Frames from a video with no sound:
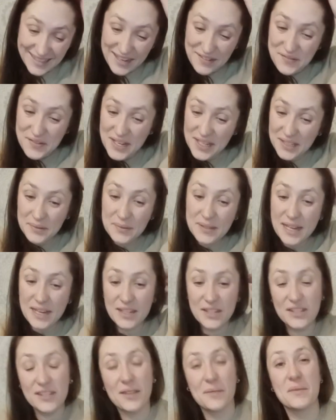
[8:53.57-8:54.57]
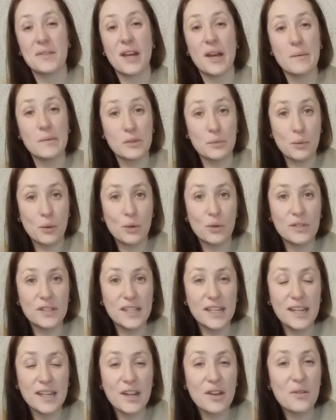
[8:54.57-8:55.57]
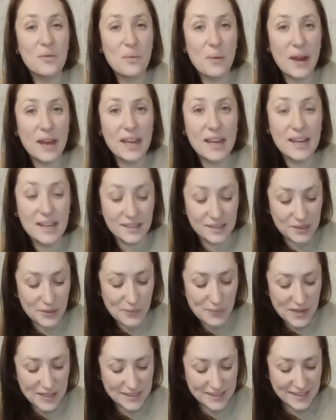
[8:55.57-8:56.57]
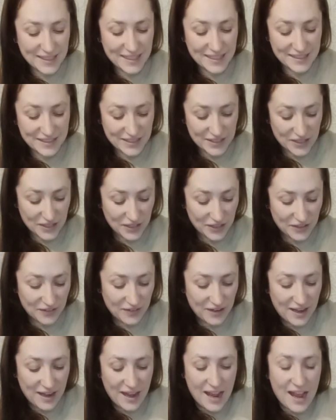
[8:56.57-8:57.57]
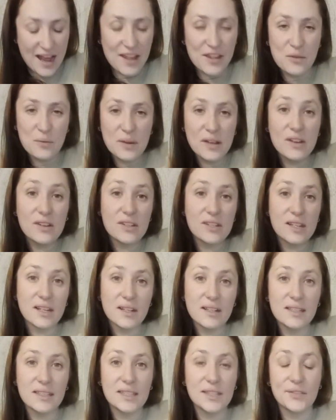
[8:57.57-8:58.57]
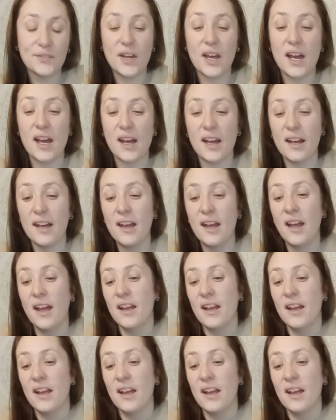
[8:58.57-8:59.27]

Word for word: I've just said sometimes pausing and waiting is the best thing to do. And then we got Douglas Fir.